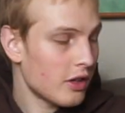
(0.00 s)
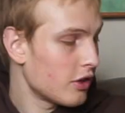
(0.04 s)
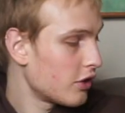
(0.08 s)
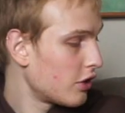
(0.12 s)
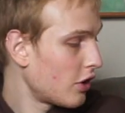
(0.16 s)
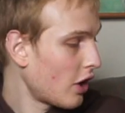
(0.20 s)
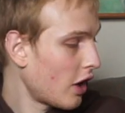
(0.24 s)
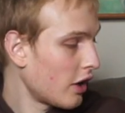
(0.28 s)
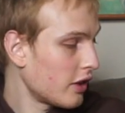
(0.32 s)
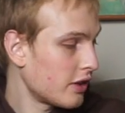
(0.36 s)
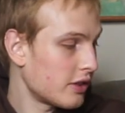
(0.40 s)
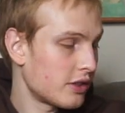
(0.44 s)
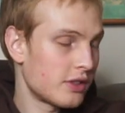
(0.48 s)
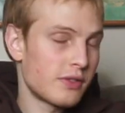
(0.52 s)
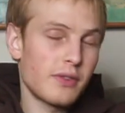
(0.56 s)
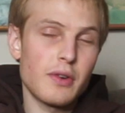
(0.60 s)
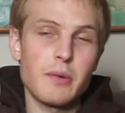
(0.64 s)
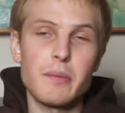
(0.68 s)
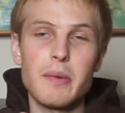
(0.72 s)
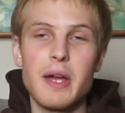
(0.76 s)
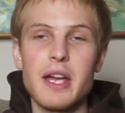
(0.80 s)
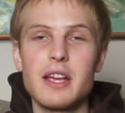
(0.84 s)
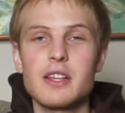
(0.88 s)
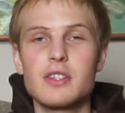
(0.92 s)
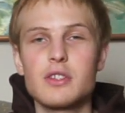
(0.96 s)
dunks
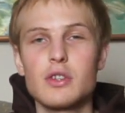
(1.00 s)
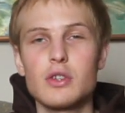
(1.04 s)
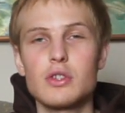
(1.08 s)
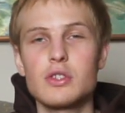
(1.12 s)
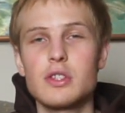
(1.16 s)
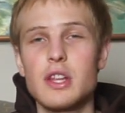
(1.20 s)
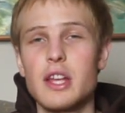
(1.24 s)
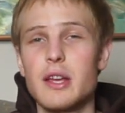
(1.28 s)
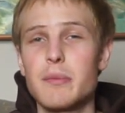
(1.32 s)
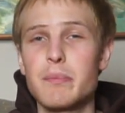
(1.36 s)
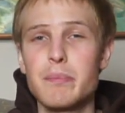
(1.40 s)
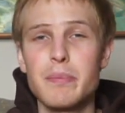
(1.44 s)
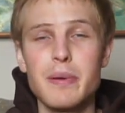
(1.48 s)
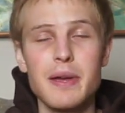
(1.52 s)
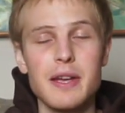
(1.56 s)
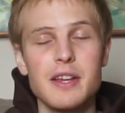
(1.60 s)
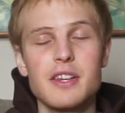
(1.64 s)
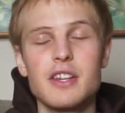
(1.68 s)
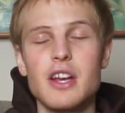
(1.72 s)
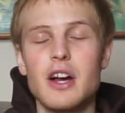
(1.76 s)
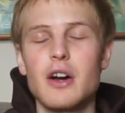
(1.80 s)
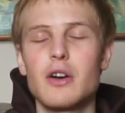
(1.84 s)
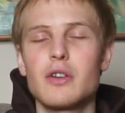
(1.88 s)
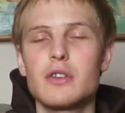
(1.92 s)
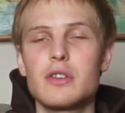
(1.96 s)
from ASOS Day. Big
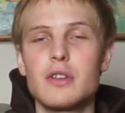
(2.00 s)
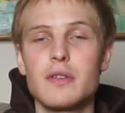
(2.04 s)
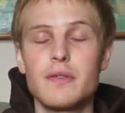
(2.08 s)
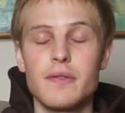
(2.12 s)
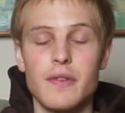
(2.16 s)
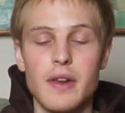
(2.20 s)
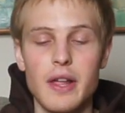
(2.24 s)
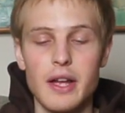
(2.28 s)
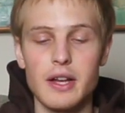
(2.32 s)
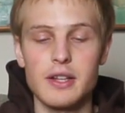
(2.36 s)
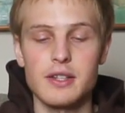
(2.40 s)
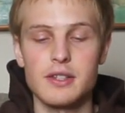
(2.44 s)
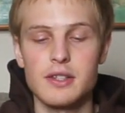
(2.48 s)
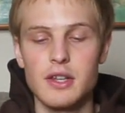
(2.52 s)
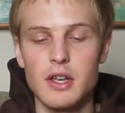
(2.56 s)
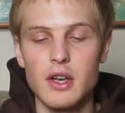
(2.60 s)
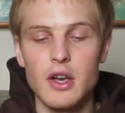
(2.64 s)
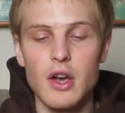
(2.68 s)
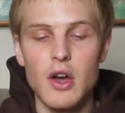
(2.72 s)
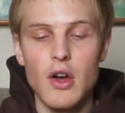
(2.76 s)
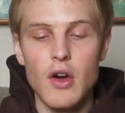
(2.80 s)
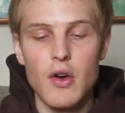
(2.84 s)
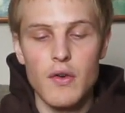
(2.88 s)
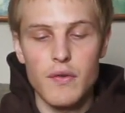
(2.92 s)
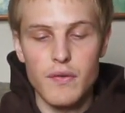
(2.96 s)
shout out to Flex
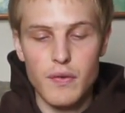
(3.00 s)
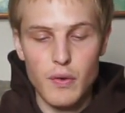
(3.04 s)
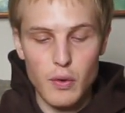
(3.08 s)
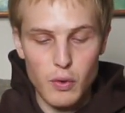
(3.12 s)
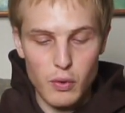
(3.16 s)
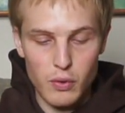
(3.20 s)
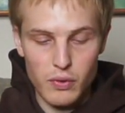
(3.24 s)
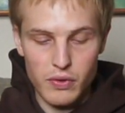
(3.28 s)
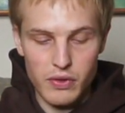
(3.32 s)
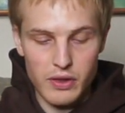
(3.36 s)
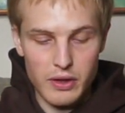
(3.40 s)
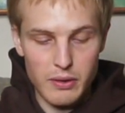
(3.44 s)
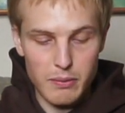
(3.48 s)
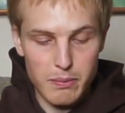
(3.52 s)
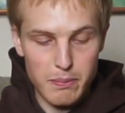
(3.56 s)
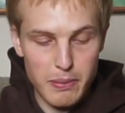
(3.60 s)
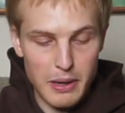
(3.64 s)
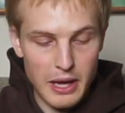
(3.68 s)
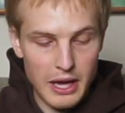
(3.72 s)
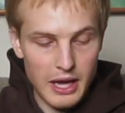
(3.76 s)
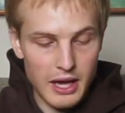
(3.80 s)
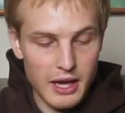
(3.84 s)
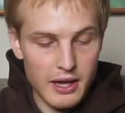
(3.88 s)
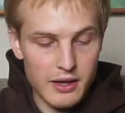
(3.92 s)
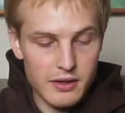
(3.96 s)
for the
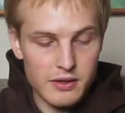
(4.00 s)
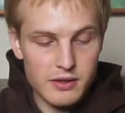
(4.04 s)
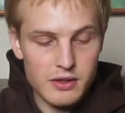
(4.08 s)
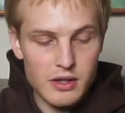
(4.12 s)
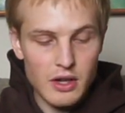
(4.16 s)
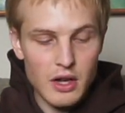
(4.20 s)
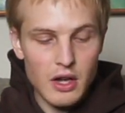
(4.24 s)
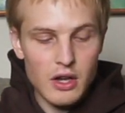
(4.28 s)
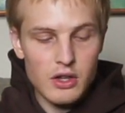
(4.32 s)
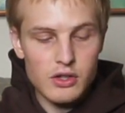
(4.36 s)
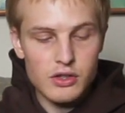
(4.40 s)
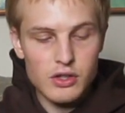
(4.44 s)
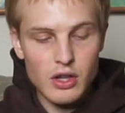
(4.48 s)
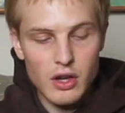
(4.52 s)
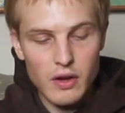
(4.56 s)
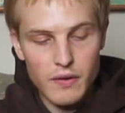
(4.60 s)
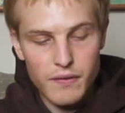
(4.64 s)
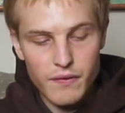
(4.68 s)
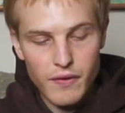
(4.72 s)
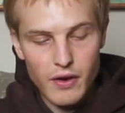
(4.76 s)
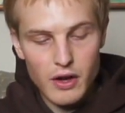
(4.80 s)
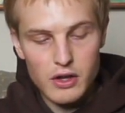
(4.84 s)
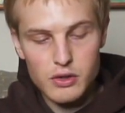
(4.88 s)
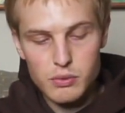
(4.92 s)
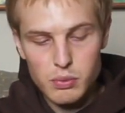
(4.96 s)
pairs. So
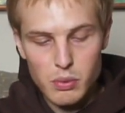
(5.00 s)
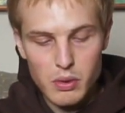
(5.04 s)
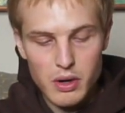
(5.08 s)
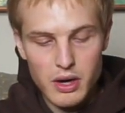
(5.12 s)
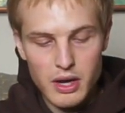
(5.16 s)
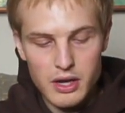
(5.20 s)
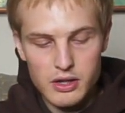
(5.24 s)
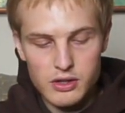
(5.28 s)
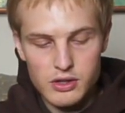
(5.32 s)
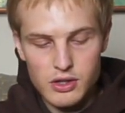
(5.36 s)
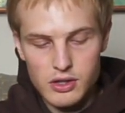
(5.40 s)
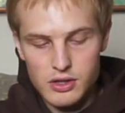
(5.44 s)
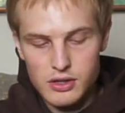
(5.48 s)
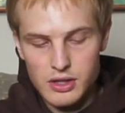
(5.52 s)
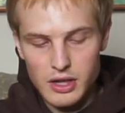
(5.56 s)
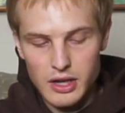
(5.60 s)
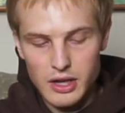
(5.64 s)
first one is just